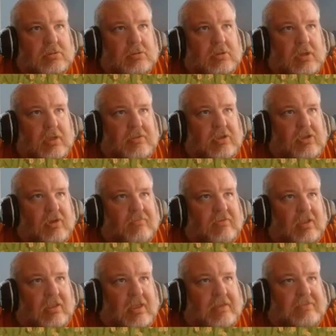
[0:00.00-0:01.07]
And then you have
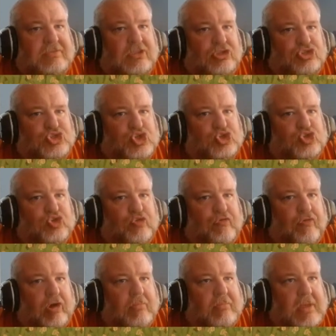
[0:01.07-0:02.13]
to let the juice
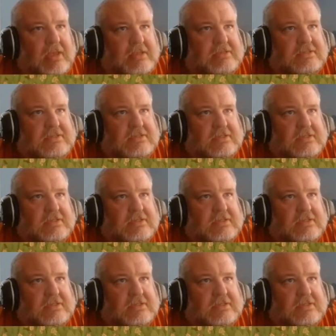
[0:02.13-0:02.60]
ferment